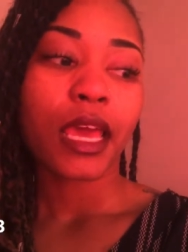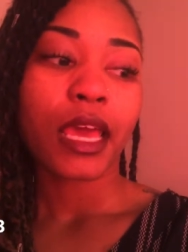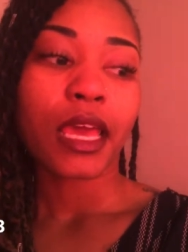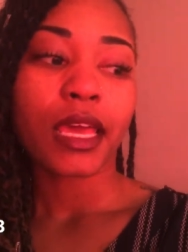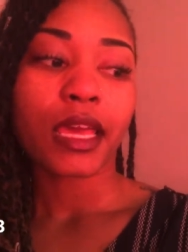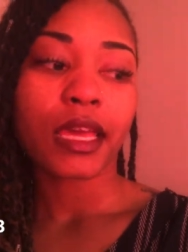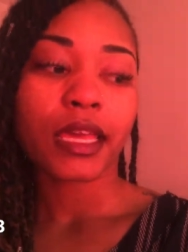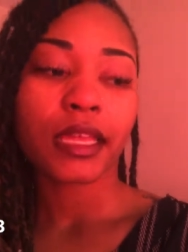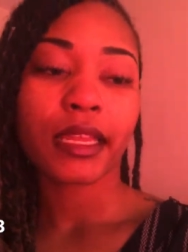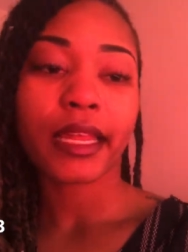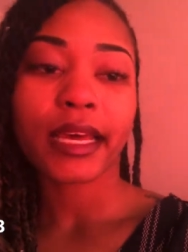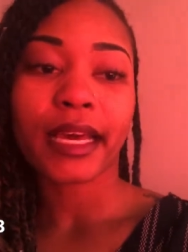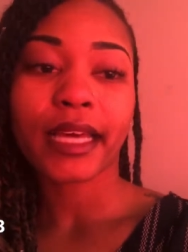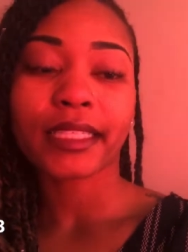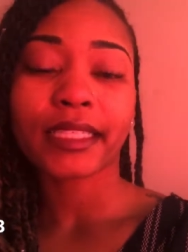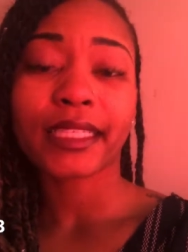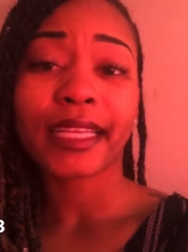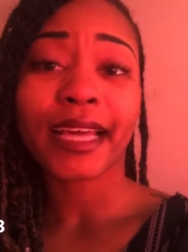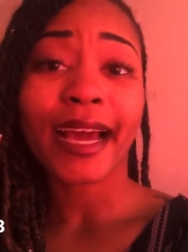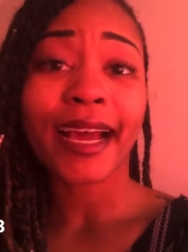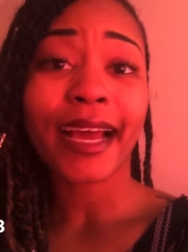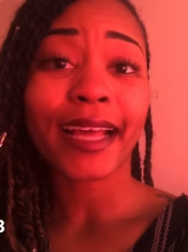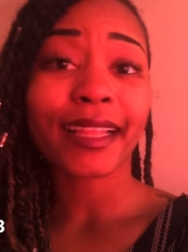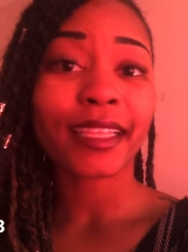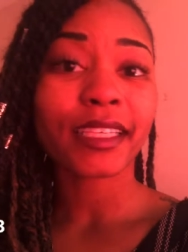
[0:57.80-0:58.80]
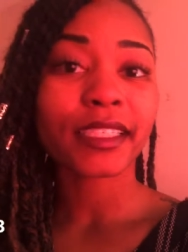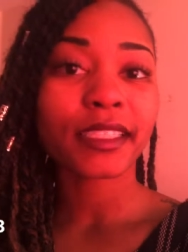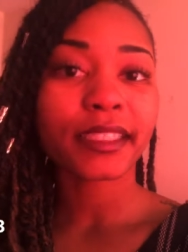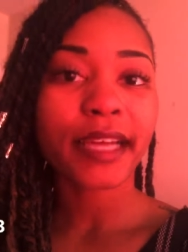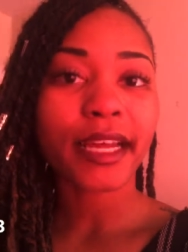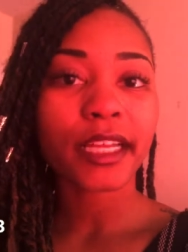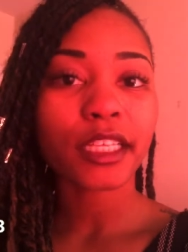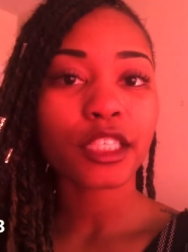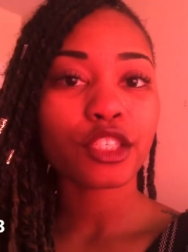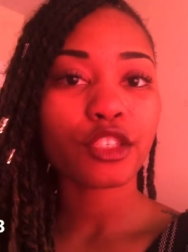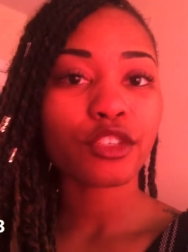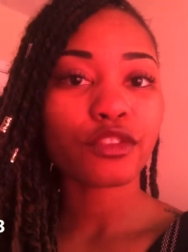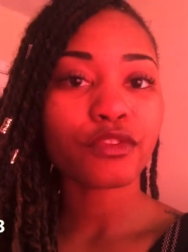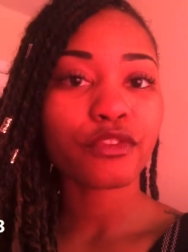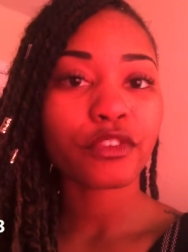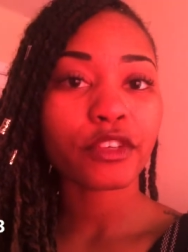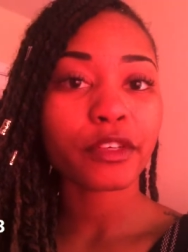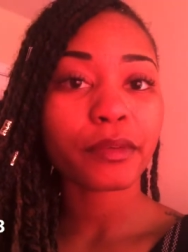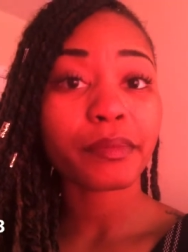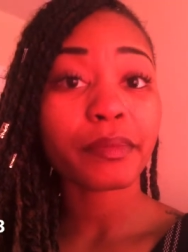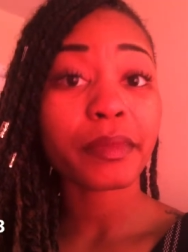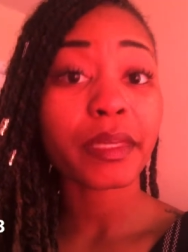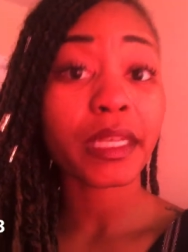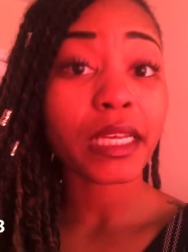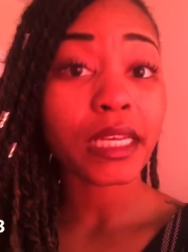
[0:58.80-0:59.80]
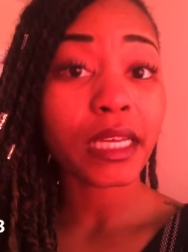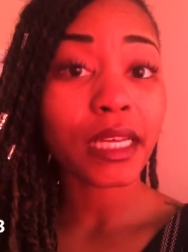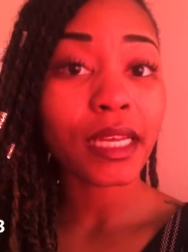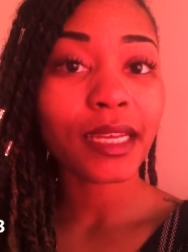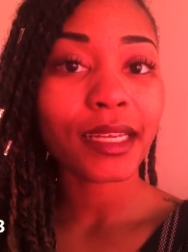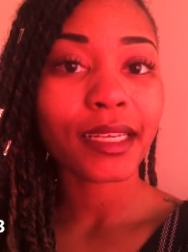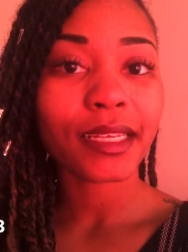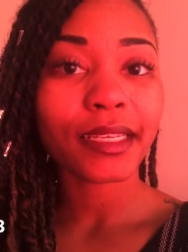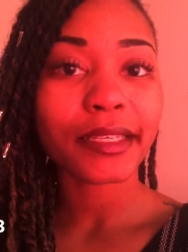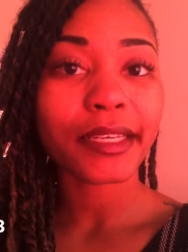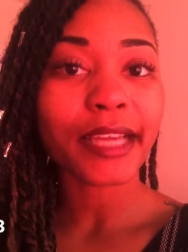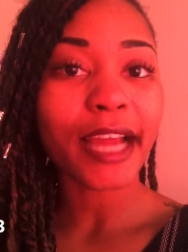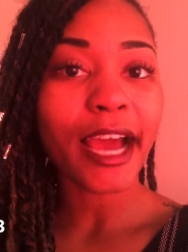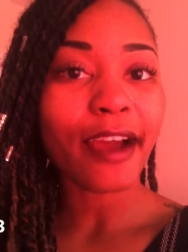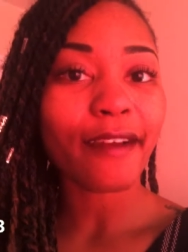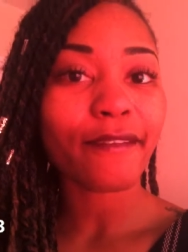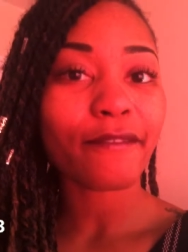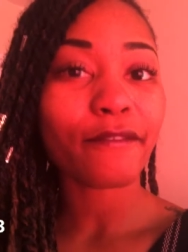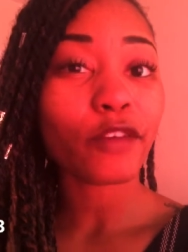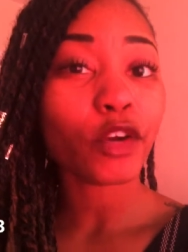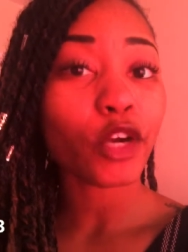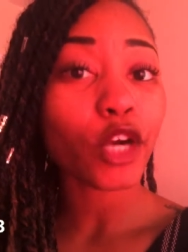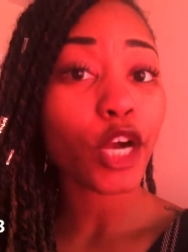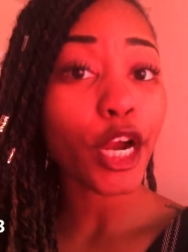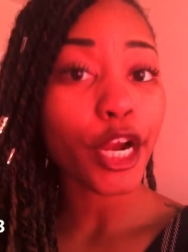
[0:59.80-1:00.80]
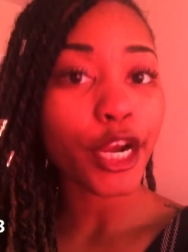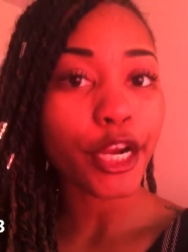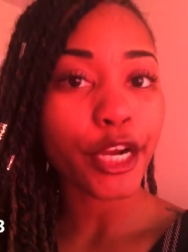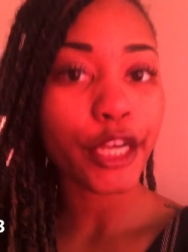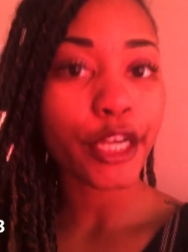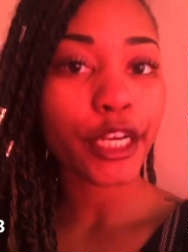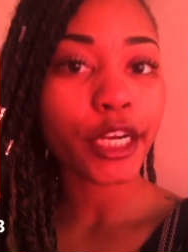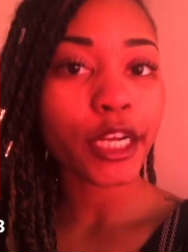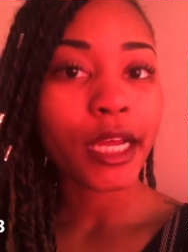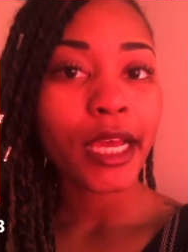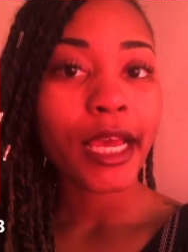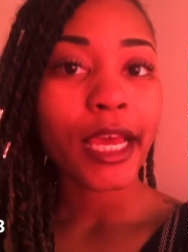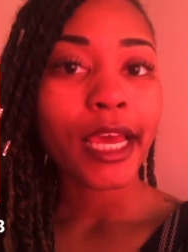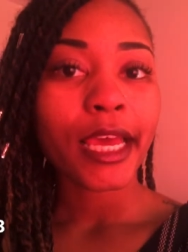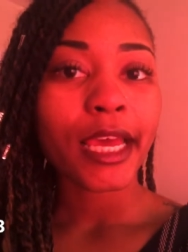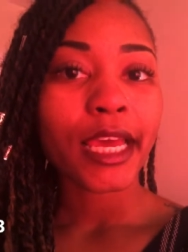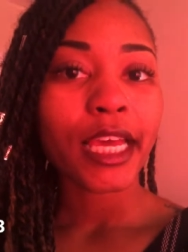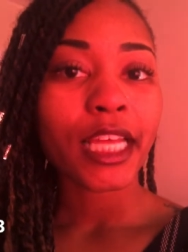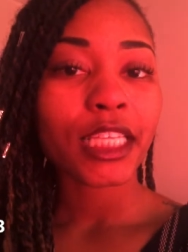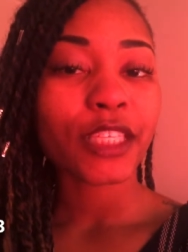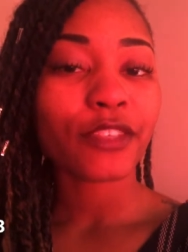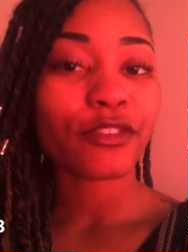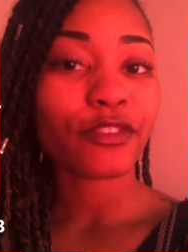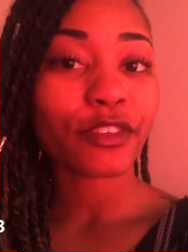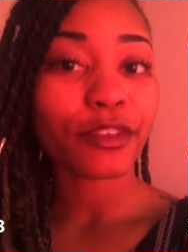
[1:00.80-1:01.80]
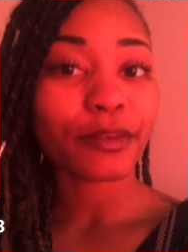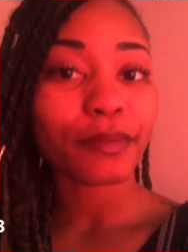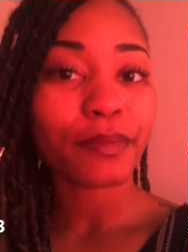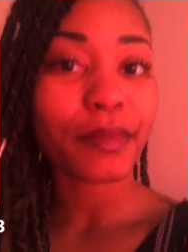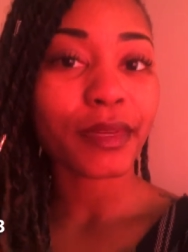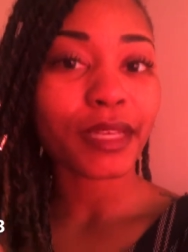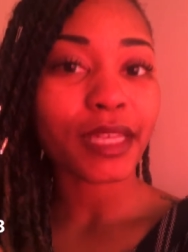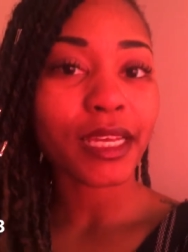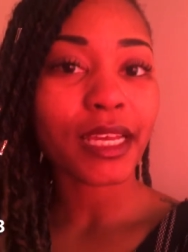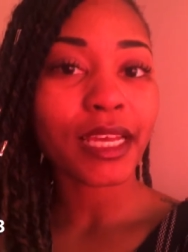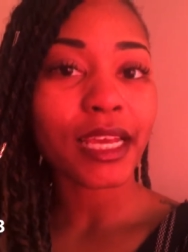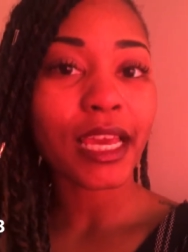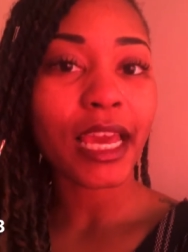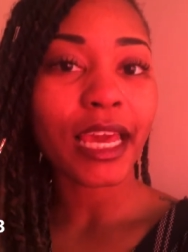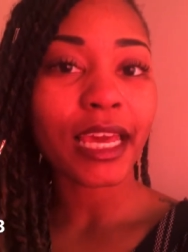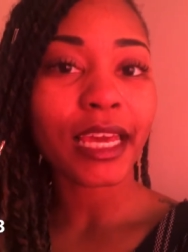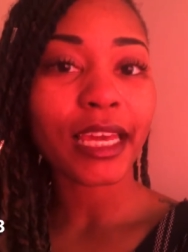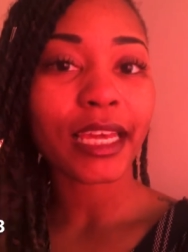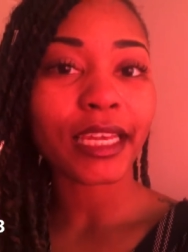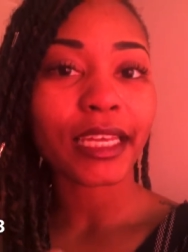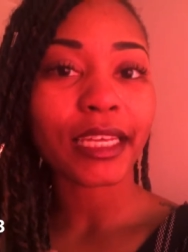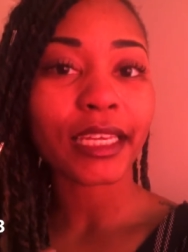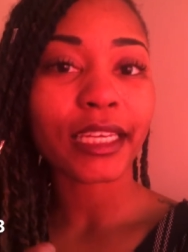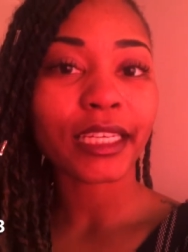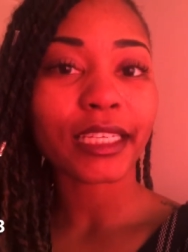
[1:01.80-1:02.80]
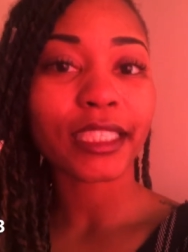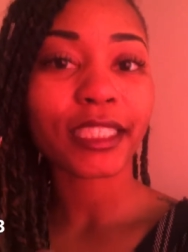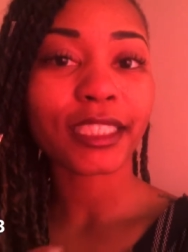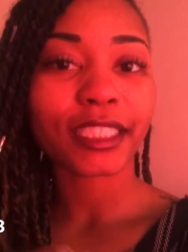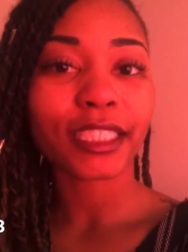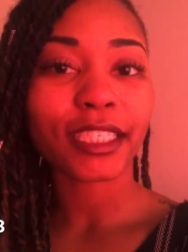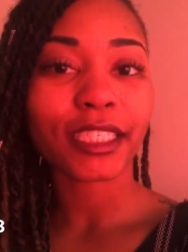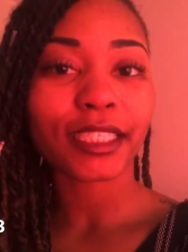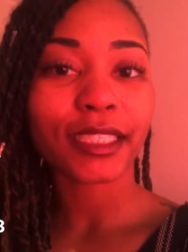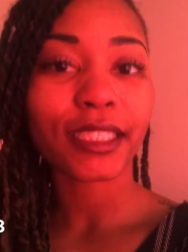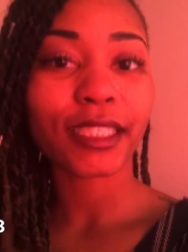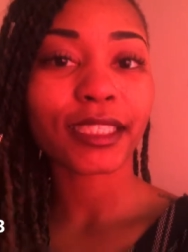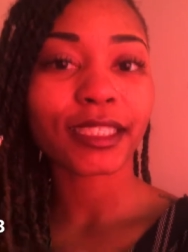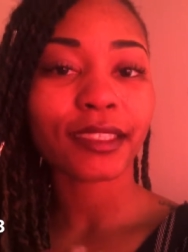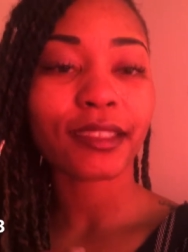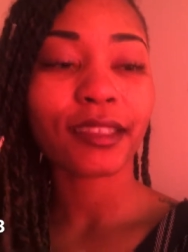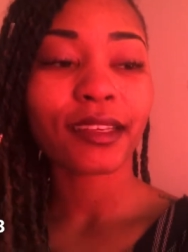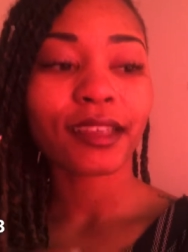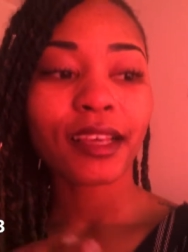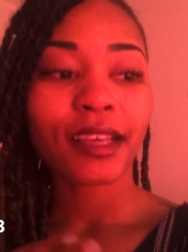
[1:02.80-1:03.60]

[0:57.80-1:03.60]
And like I said, I got this tattoo for me, not for her. It's for me, and it's just,